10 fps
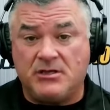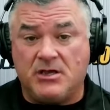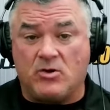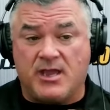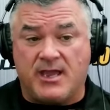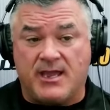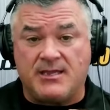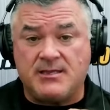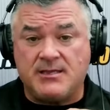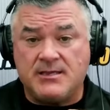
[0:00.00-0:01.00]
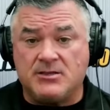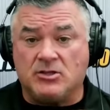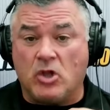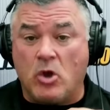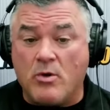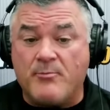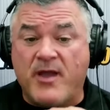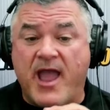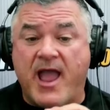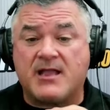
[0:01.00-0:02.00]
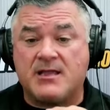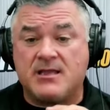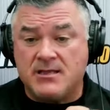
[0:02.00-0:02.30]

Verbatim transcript: okay, the lower back,